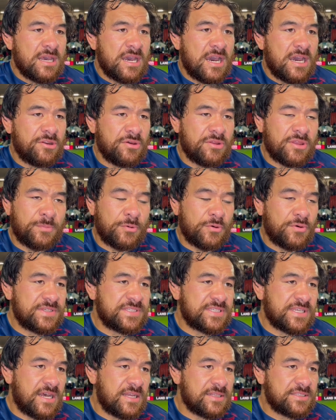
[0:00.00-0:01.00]
I know the
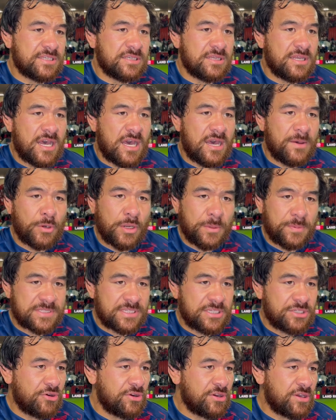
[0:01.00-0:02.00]
boys aren't
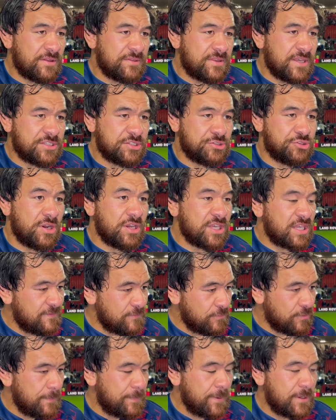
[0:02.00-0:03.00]
purposely going out there to try and give
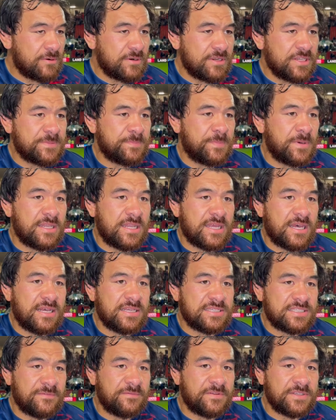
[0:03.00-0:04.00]
away penalties, but
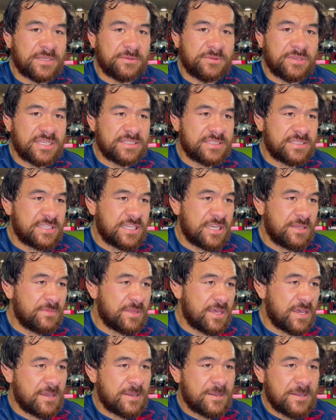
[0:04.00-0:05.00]
it's definitely something as a team
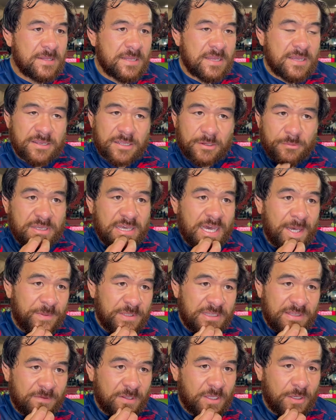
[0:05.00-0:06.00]
that, you know, we can't be
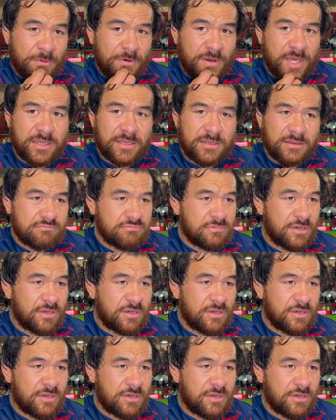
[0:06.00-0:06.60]
giving away.